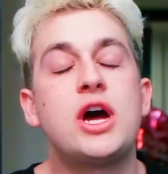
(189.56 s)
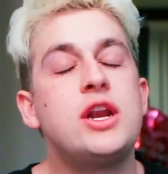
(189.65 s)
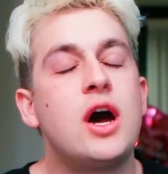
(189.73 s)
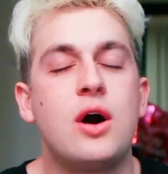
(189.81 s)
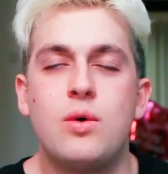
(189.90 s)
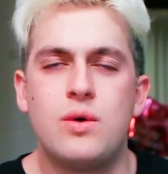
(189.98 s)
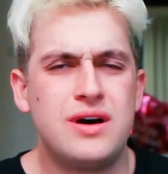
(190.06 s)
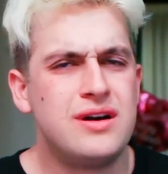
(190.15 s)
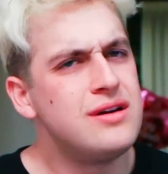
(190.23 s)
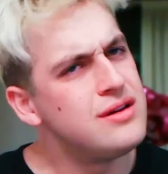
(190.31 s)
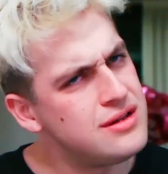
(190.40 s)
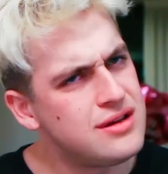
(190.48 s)
No.
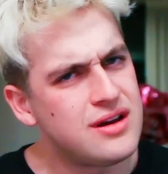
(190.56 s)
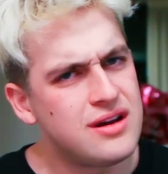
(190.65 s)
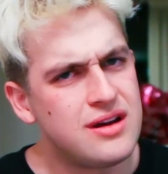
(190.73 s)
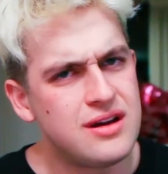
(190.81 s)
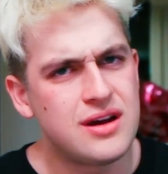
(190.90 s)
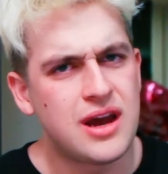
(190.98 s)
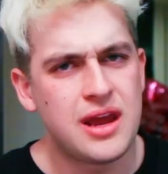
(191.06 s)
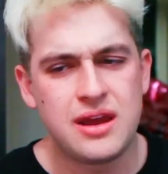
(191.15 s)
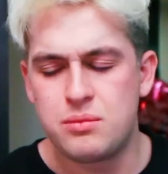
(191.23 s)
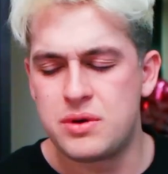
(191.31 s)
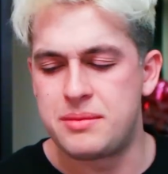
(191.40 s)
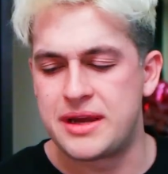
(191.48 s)

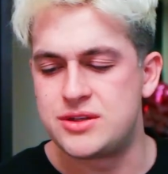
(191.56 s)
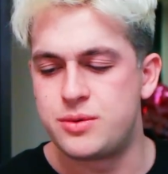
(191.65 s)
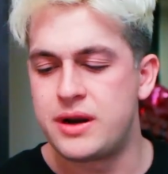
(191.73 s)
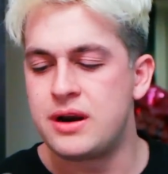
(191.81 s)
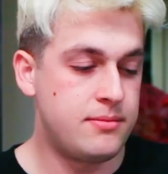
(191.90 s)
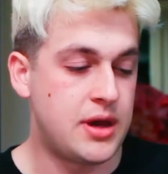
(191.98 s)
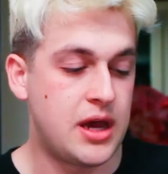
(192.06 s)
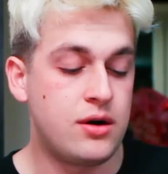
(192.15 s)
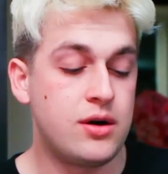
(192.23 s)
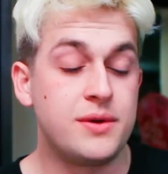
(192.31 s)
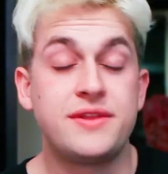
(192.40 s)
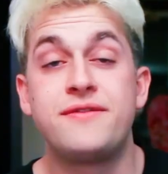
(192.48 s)
What am I, Twitter? I
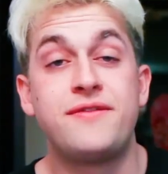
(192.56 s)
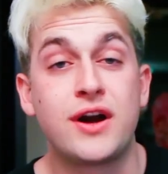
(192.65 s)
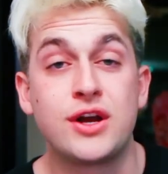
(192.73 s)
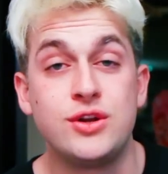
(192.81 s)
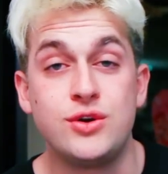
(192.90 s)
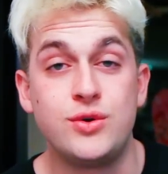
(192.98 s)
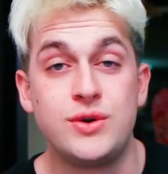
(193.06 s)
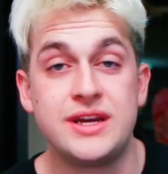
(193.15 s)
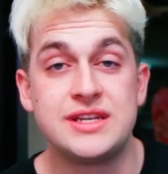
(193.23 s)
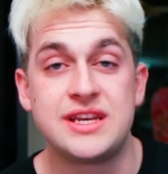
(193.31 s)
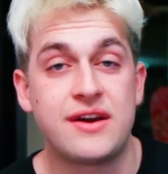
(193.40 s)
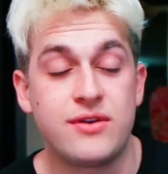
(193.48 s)
don't know what the fucking oud
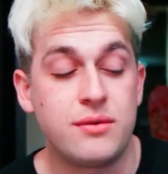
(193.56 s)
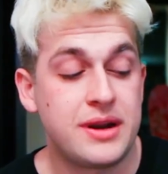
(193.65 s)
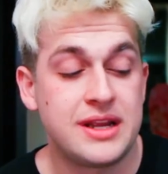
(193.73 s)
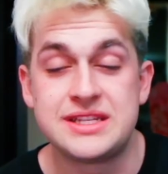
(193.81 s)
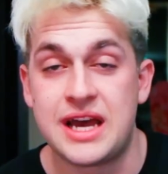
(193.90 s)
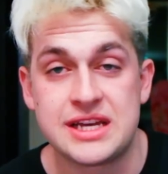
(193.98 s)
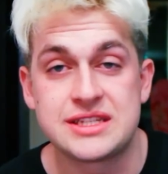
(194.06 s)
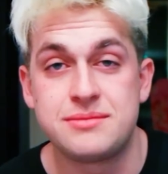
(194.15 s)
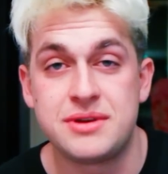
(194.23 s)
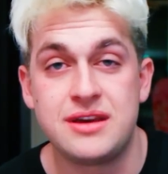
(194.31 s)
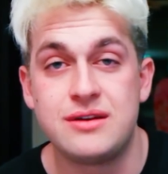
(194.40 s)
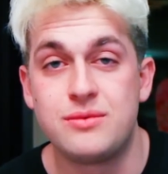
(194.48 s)
is. Everyone has asked
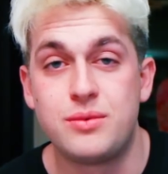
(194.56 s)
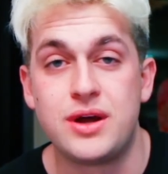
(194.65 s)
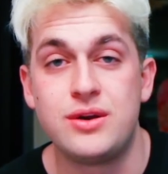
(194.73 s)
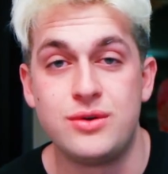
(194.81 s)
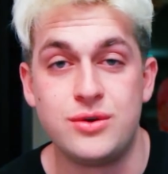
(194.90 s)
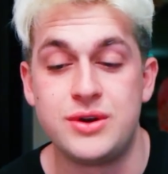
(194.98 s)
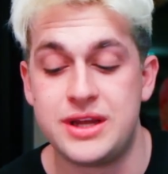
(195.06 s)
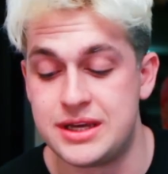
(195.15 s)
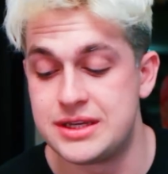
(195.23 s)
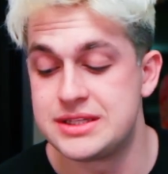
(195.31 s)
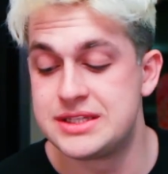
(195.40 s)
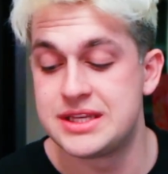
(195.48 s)
me what oud
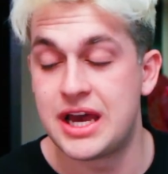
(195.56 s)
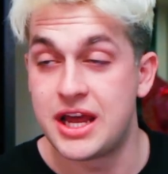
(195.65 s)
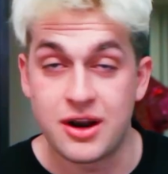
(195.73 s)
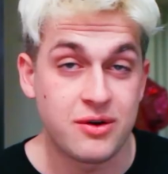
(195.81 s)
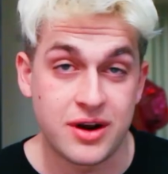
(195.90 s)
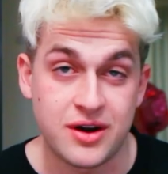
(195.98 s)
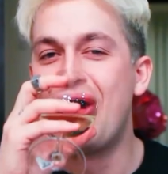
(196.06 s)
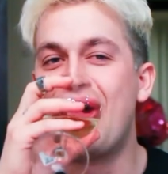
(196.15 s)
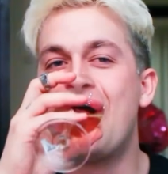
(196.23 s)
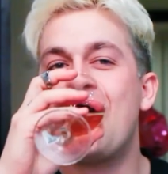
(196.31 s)
is. I don't know.